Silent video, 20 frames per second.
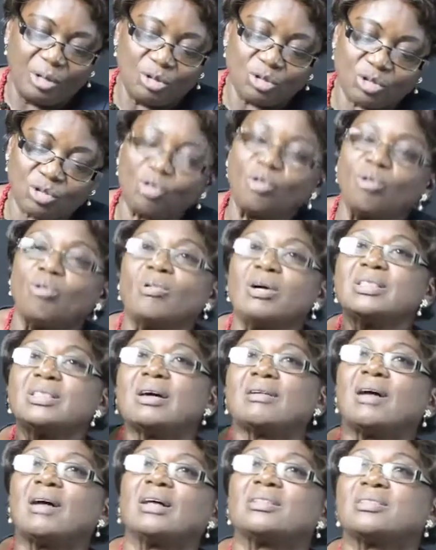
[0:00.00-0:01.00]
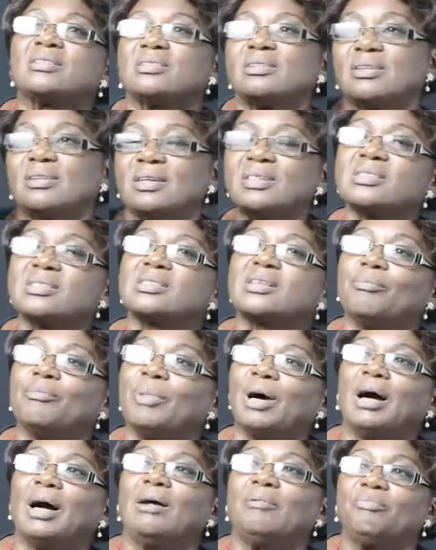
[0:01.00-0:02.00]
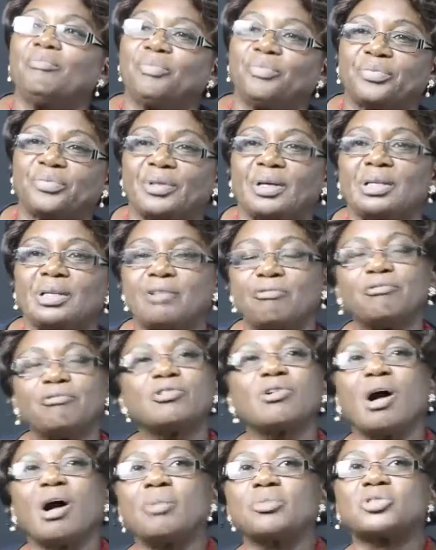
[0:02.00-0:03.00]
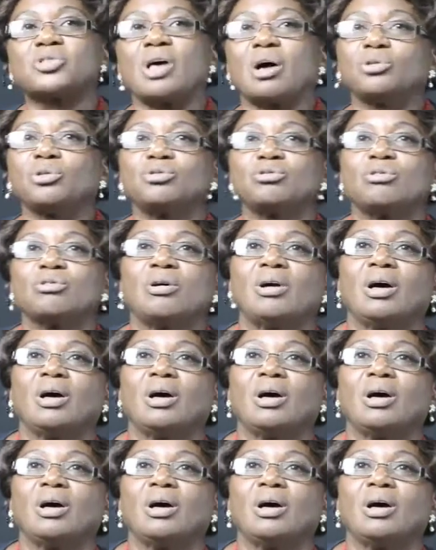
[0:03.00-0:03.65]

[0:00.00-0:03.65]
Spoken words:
So when the rat hits the bar, the food comes out,